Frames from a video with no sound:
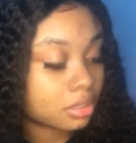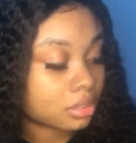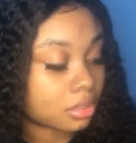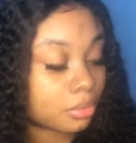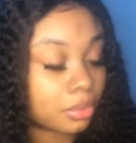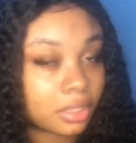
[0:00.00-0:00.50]

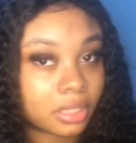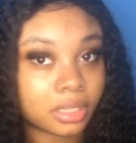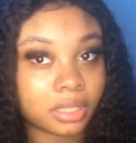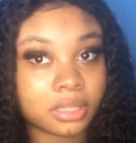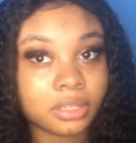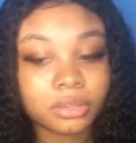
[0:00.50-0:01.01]
we're gonna get
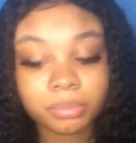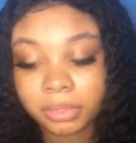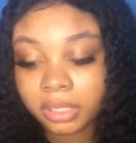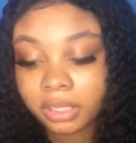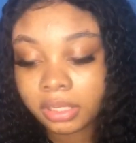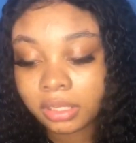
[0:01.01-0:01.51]
a little
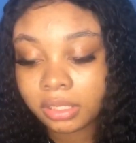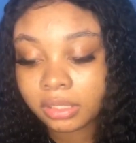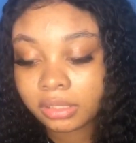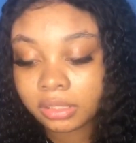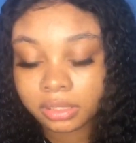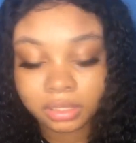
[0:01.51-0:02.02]

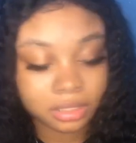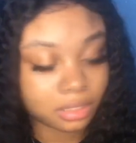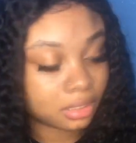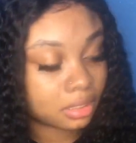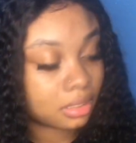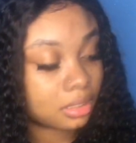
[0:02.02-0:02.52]
bit.
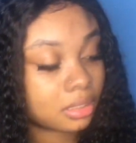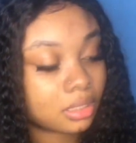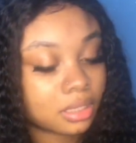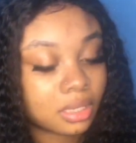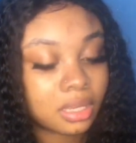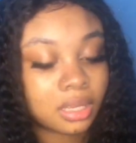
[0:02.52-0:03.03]

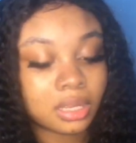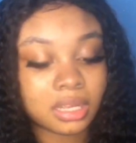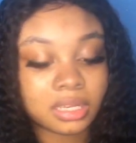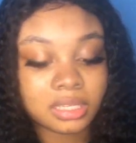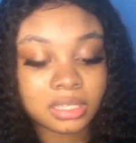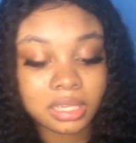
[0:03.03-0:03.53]

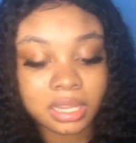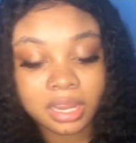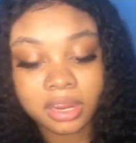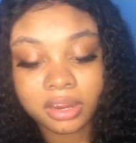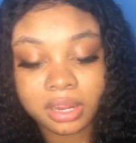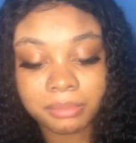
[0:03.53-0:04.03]
And this
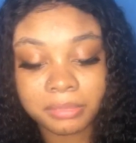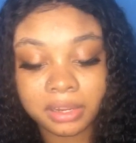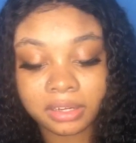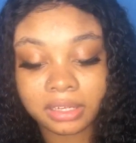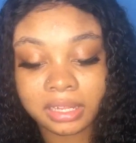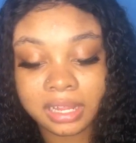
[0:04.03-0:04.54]
hair, I'm not
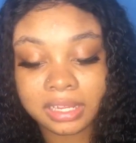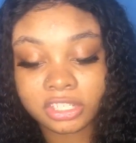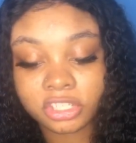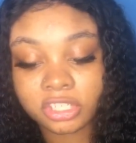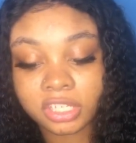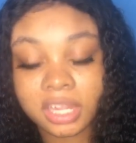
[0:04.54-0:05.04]
gonna lie, it
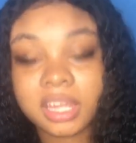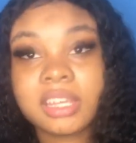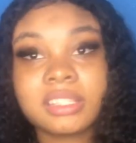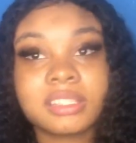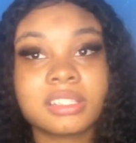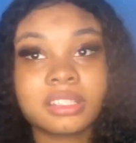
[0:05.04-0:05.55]

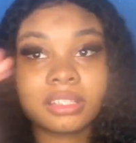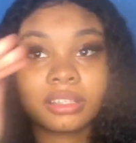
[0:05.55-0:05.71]
sheds,